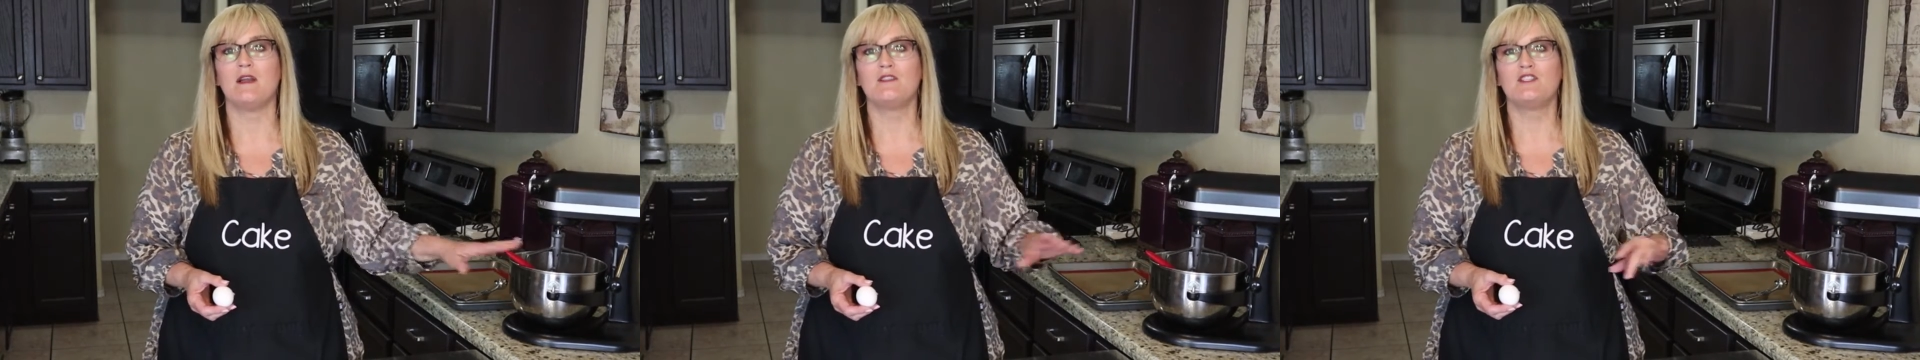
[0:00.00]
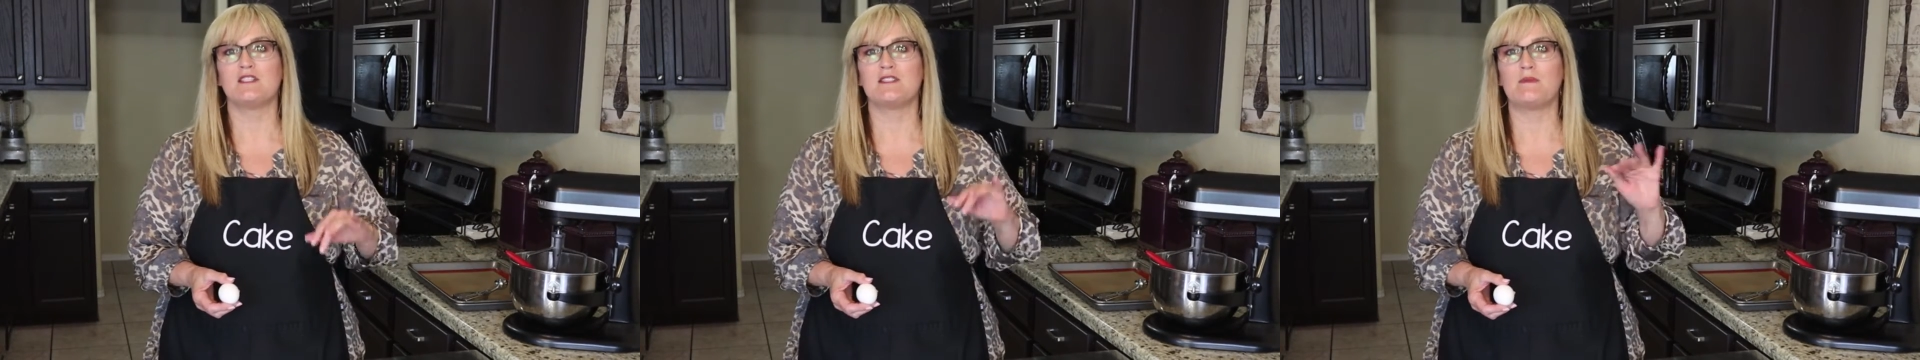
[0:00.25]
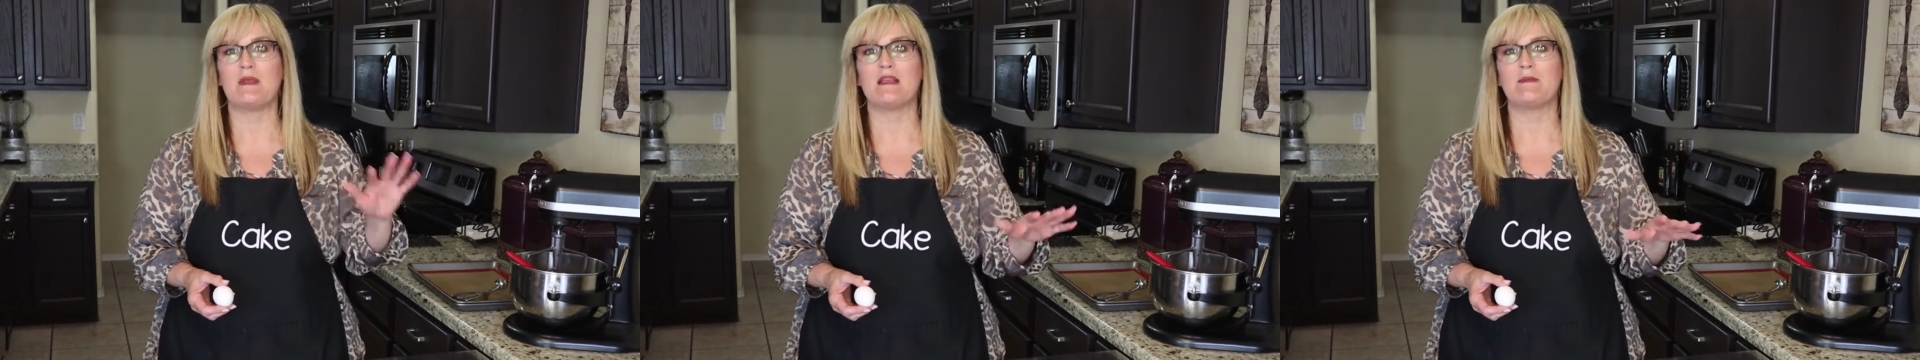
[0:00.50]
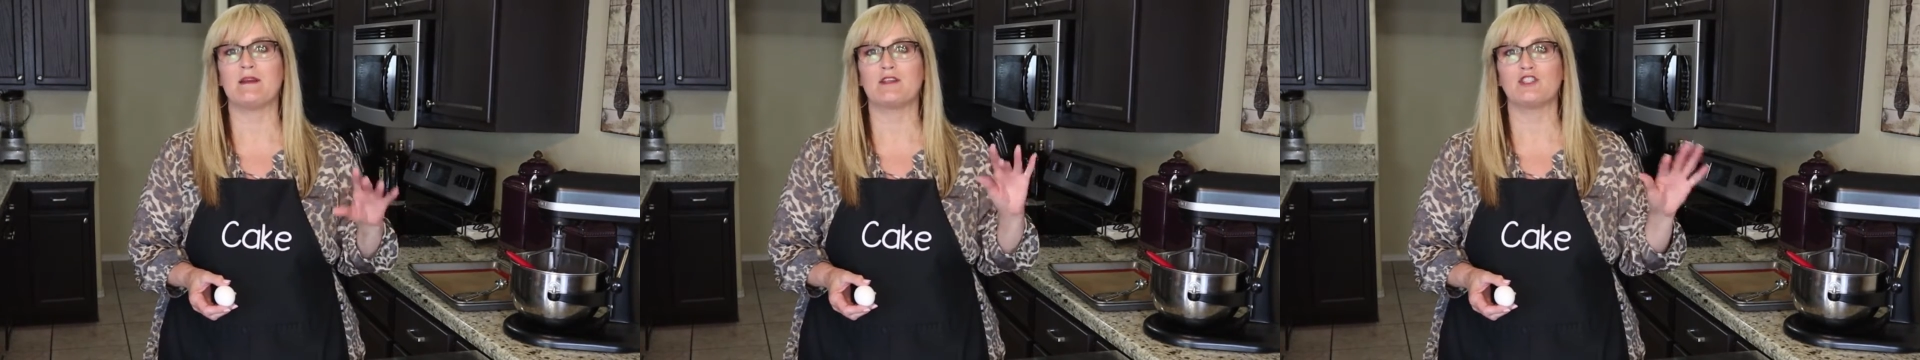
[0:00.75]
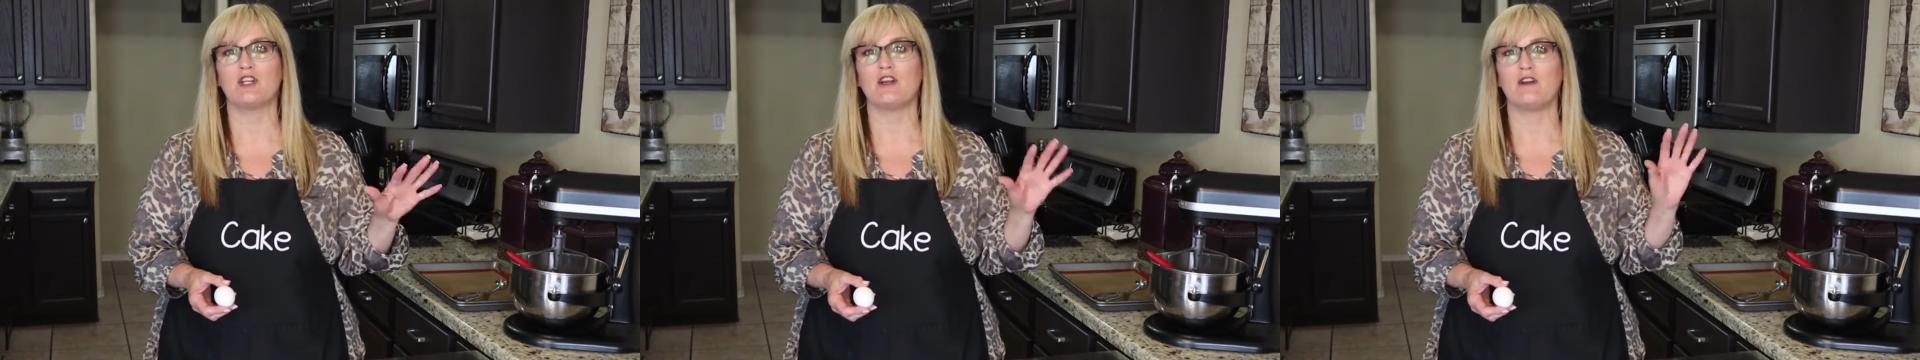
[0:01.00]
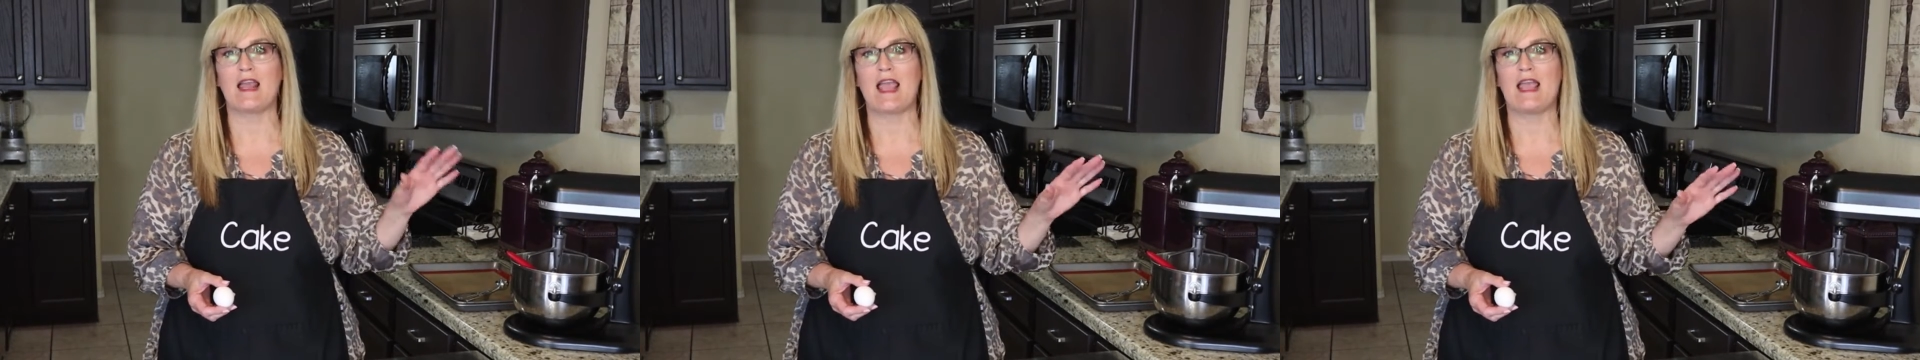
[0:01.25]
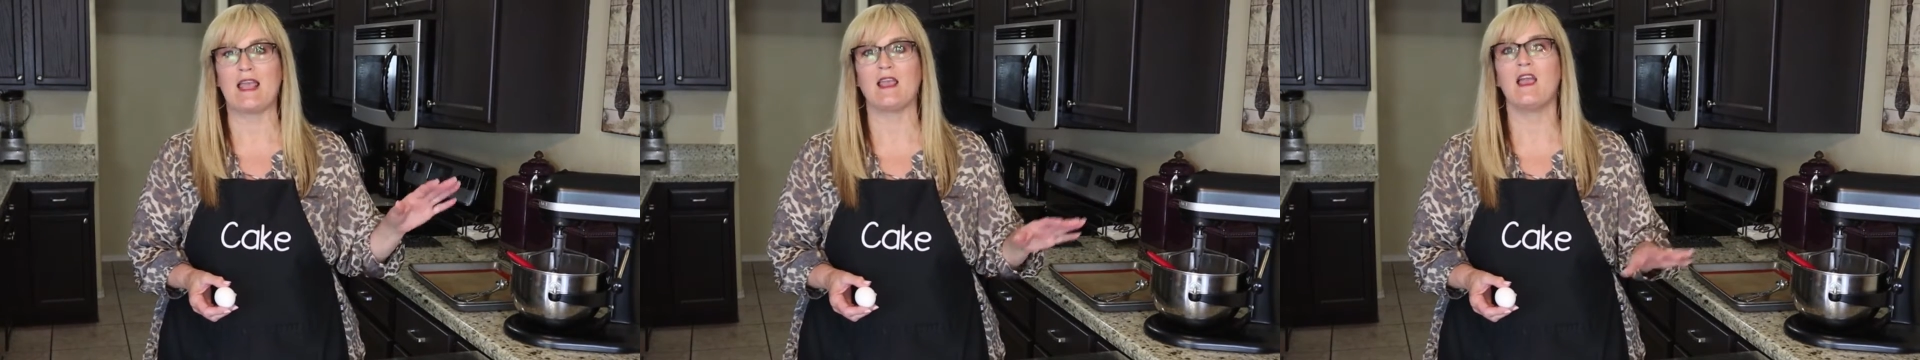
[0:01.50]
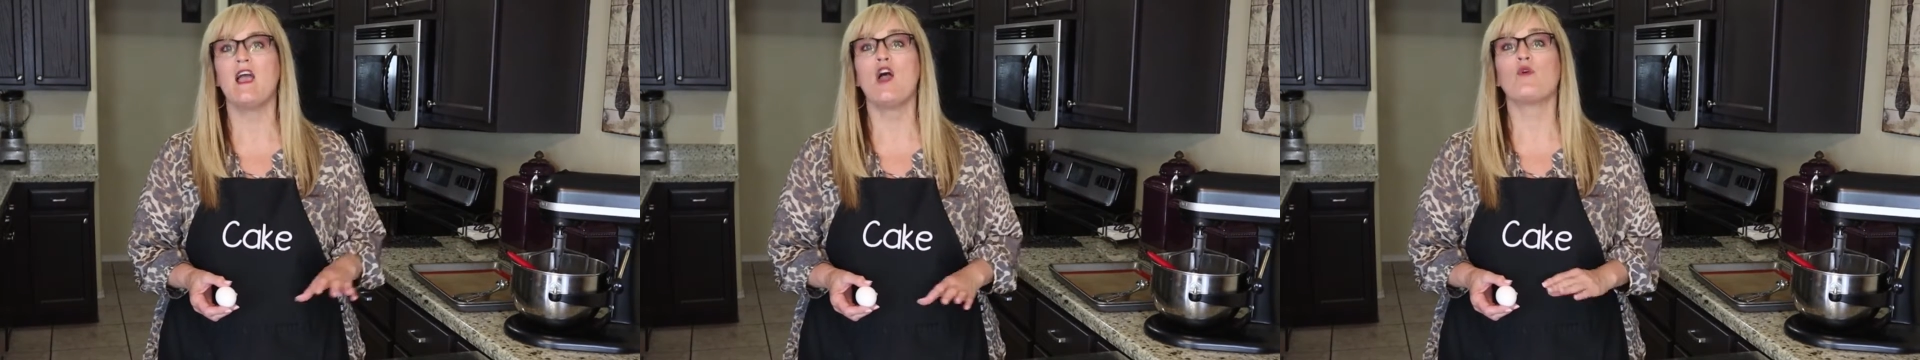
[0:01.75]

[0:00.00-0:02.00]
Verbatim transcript: Just the peanut butter, sugar, and egg.